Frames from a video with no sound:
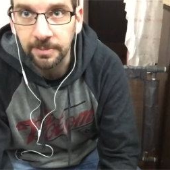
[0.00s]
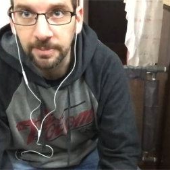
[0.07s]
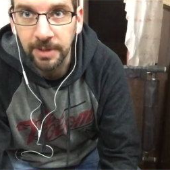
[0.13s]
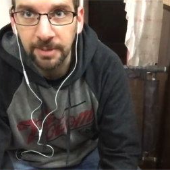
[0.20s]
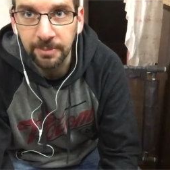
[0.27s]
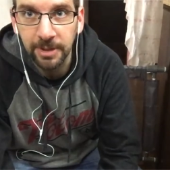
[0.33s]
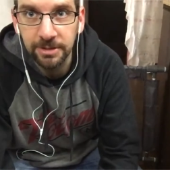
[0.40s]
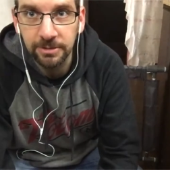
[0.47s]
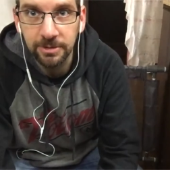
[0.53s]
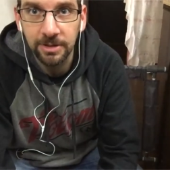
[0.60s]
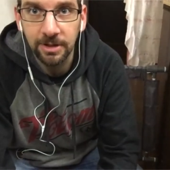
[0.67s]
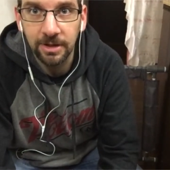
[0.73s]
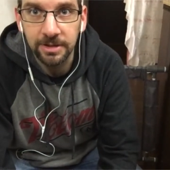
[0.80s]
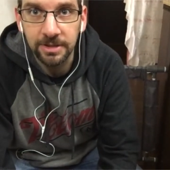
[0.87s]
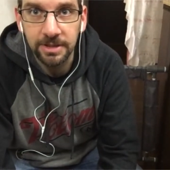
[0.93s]
My
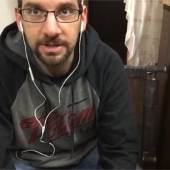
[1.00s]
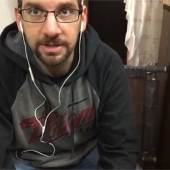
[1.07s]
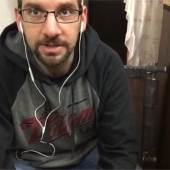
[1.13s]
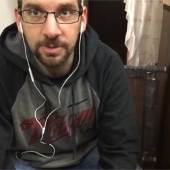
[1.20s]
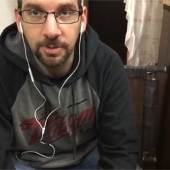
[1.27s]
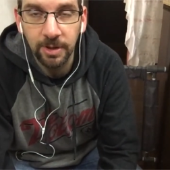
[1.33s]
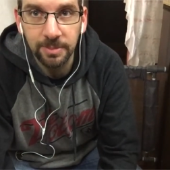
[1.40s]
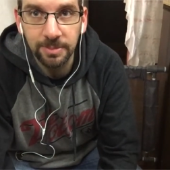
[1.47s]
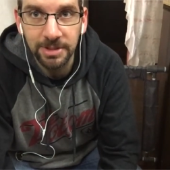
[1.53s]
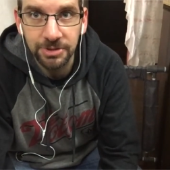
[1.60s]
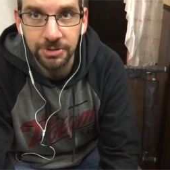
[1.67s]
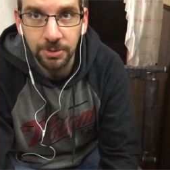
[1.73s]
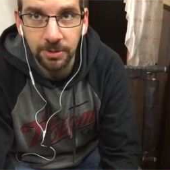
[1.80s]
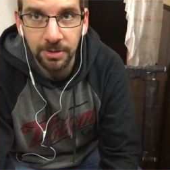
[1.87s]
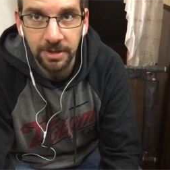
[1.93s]
mother-in-law is quite a bit
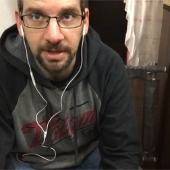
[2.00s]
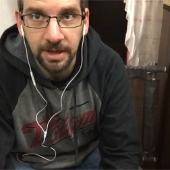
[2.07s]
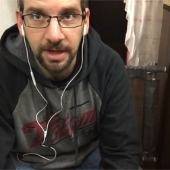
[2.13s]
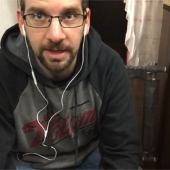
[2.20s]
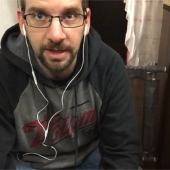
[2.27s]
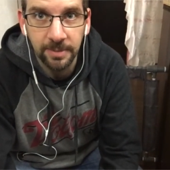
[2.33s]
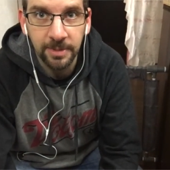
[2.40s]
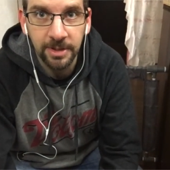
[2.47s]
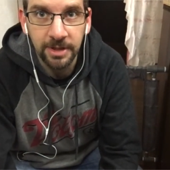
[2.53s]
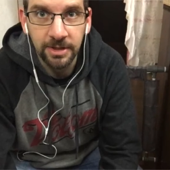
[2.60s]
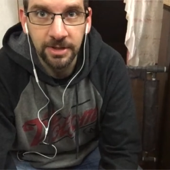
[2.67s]
shorter than I am,